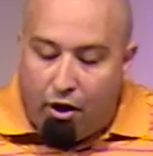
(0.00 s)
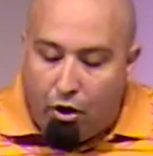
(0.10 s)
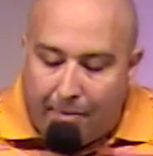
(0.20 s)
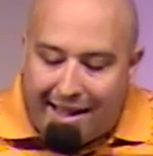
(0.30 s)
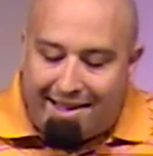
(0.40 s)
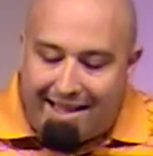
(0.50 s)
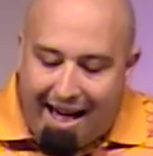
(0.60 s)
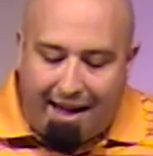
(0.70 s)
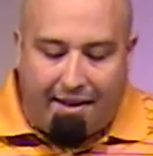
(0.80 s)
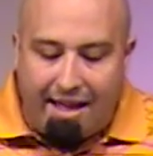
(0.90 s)
who may
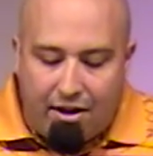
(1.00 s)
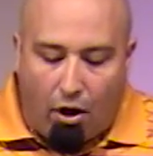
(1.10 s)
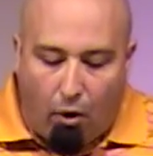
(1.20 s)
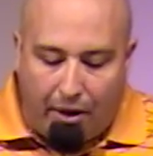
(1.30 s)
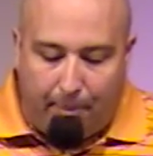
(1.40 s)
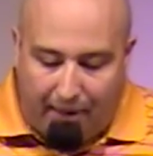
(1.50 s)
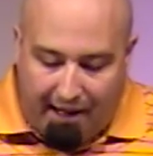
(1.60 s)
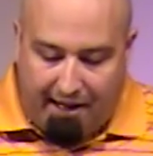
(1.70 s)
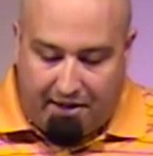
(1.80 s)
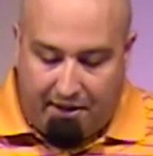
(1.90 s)
stand in his holy
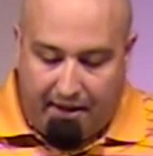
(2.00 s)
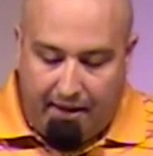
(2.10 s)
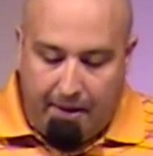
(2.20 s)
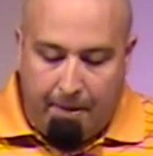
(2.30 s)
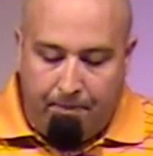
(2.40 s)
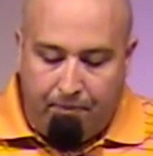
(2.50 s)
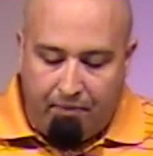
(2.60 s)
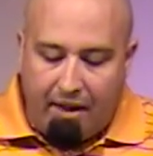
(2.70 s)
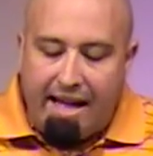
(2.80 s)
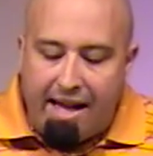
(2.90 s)
place?
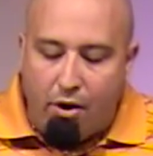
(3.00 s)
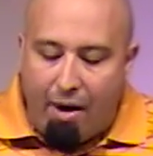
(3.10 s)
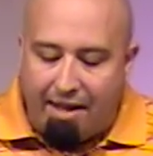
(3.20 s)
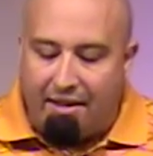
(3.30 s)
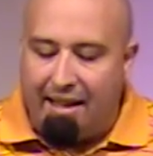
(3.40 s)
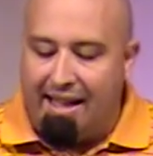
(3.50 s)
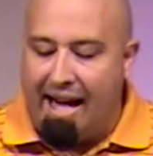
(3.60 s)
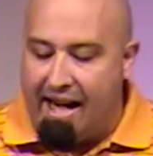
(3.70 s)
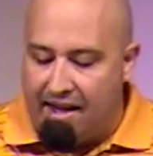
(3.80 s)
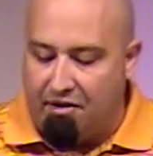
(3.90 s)
He who has clean
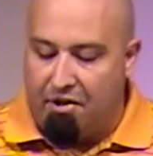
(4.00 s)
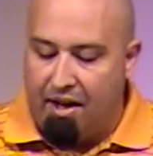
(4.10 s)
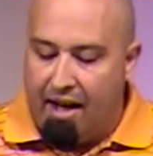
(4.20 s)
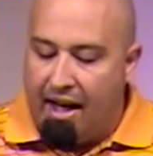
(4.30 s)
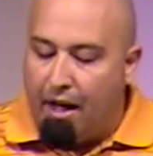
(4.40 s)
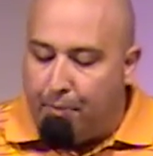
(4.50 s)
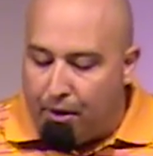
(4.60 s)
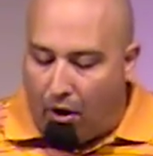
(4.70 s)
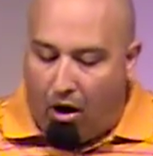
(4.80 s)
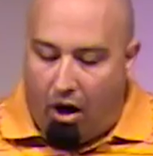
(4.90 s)
hands and a
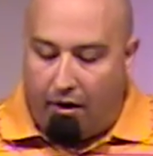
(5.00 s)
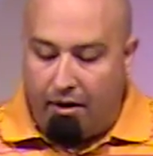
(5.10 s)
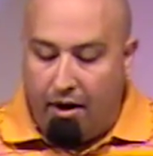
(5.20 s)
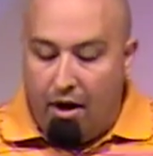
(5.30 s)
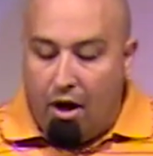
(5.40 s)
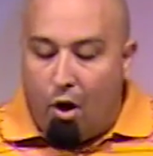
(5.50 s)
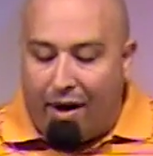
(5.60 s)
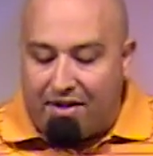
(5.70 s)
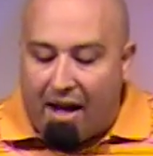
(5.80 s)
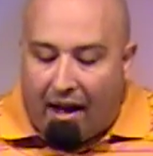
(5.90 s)
pure heart, who has
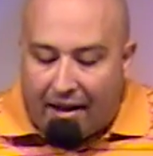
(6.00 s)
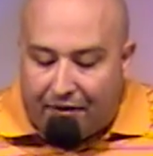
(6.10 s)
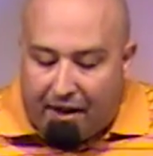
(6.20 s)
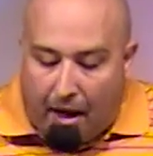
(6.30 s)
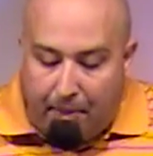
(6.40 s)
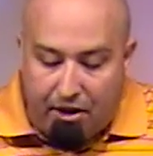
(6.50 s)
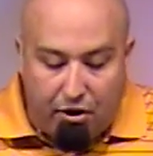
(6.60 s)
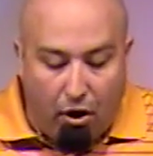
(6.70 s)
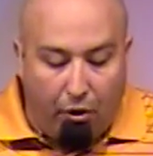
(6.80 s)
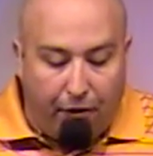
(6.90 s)
not lifted up his
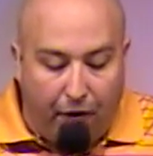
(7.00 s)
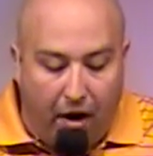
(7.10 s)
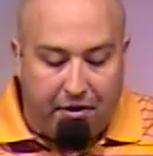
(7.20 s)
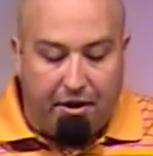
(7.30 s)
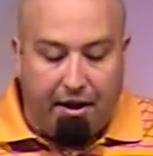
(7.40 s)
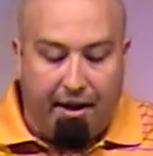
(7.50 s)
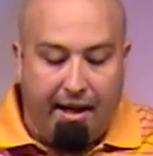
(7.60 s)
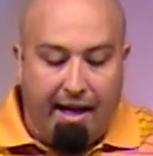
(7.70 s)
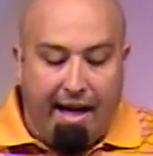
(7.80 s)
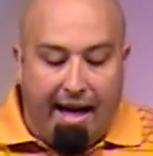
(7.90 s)
soul to falsehood
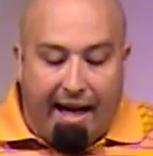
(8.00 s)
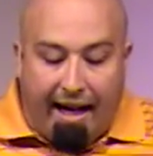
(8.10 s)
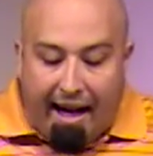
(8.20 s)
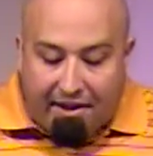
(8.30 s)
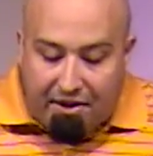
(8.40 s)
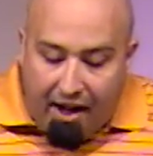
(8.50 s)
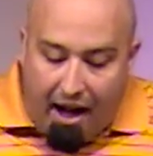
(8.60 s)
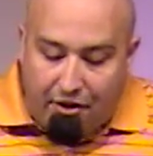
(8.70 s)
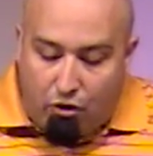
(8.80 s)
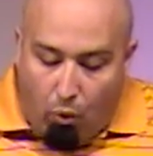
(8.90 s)
and has
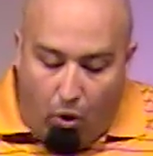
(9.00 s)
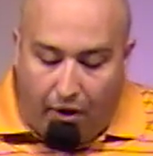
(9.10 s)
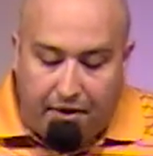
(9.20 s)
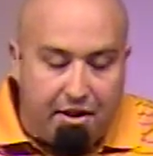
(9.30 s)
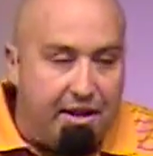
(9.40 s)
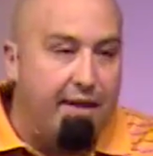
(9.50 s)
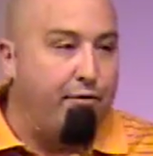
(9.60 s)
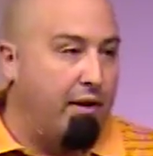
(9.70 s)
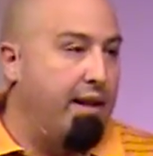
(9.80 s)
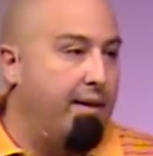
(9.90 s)
not sworn
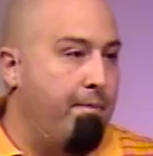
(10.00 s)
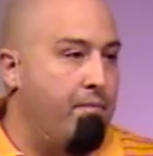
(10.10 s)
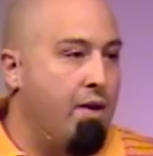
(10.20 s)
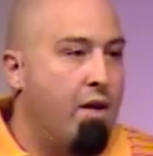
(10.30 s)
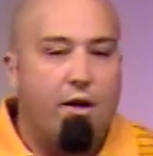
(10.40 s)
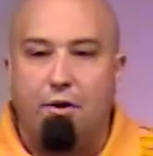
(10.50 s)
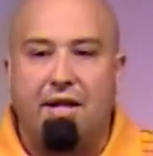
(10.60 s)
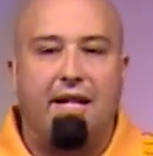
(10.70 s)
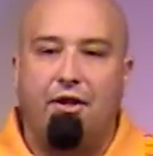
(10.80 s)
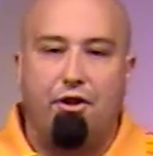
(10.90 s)
deceitfully. You
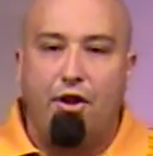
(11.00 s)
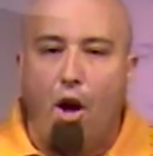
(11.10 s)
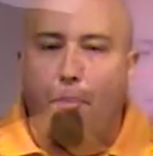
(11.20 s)
see, there's no